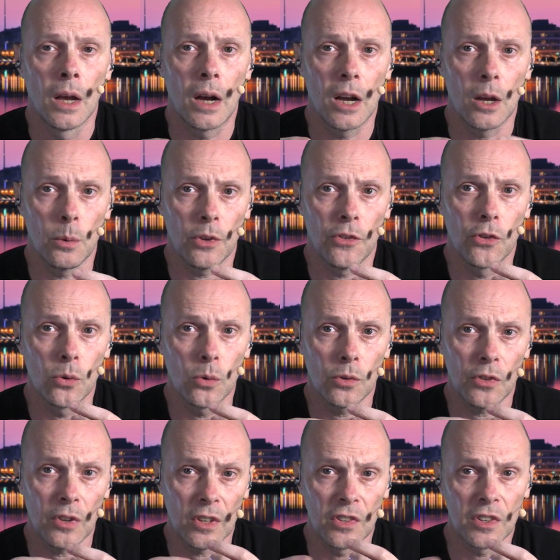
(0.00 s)
I was
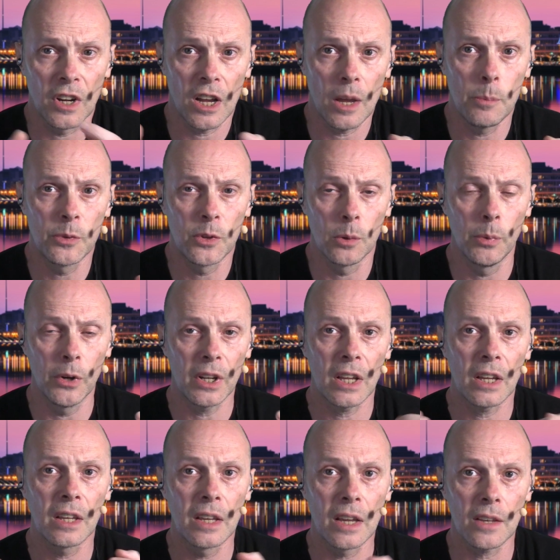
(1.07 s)
using Skype to bring
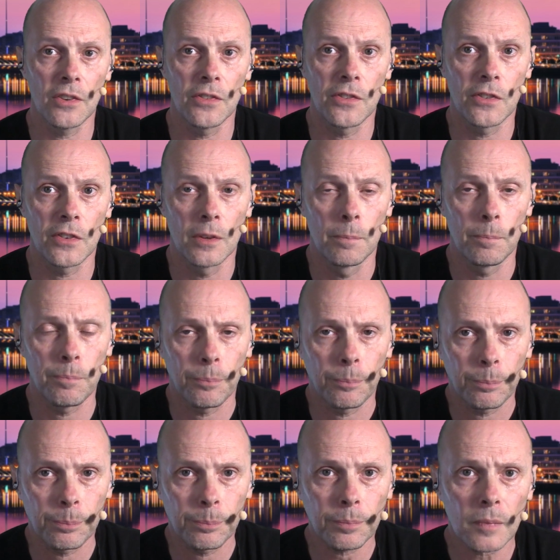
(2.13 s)
in guests,
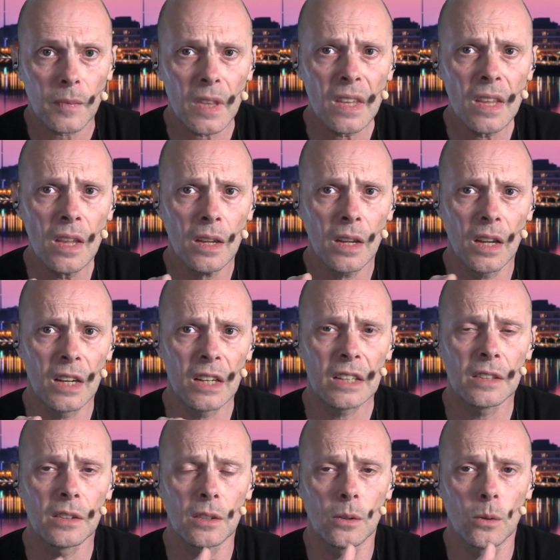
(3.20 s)

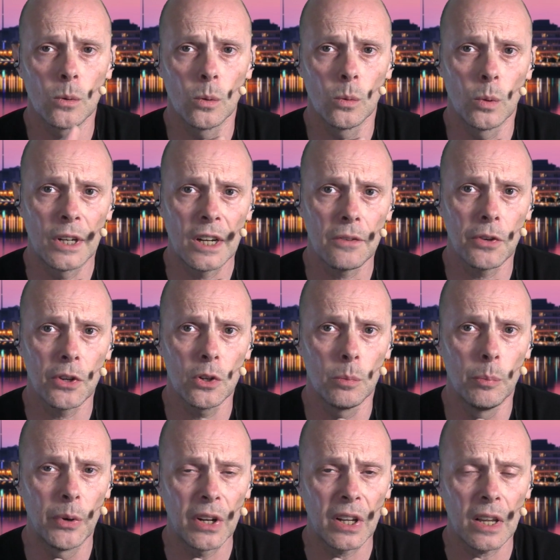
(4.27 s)
and whenever you
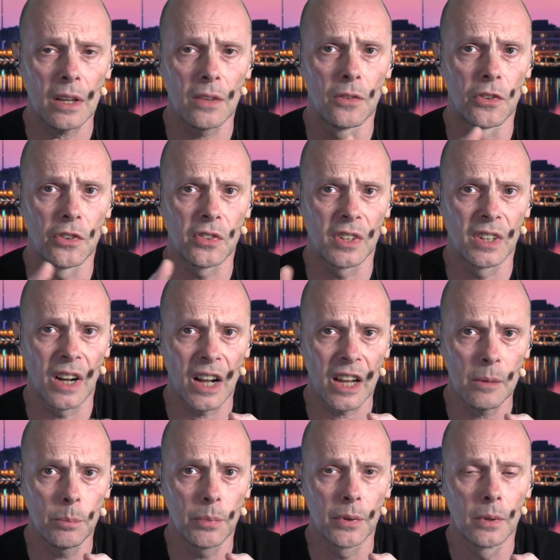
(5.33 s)
bring in a
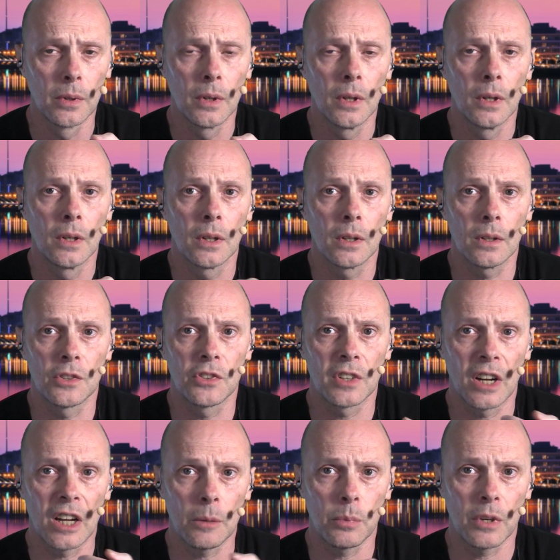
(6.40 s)

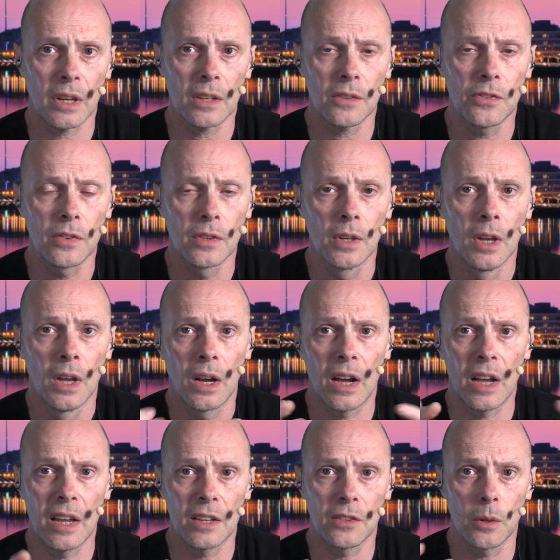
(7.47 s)
Skype guest,
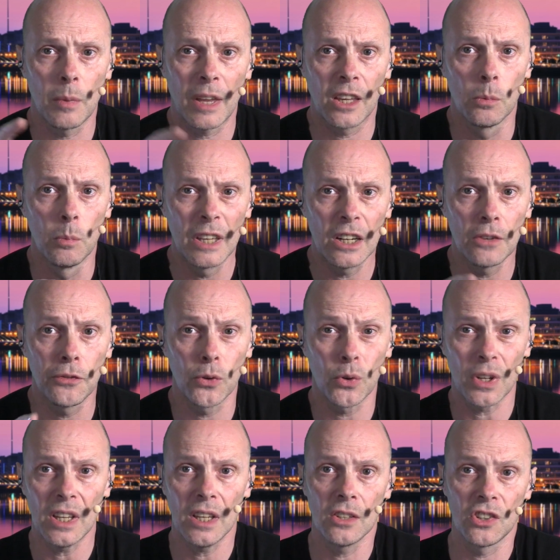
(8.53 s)
I had a Mac Mini
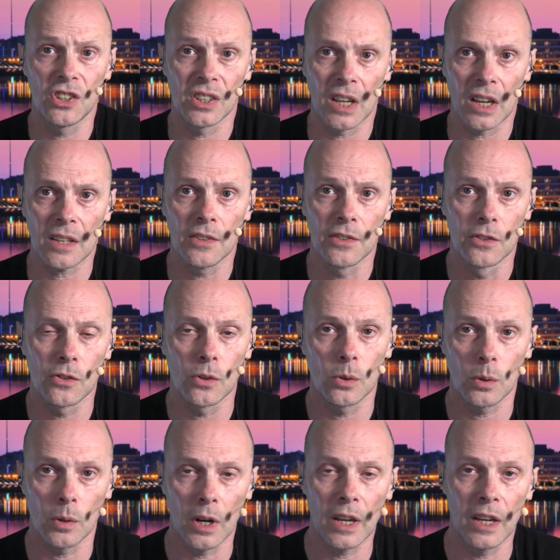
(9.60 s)
for each guest,
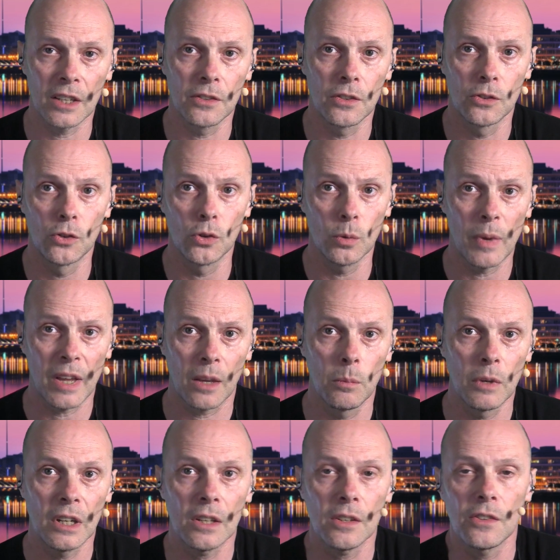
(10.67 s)
so I had 2 Mac
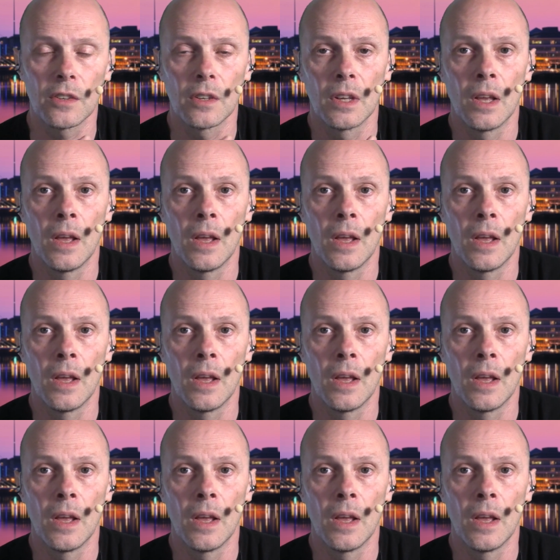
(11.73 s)
Minis,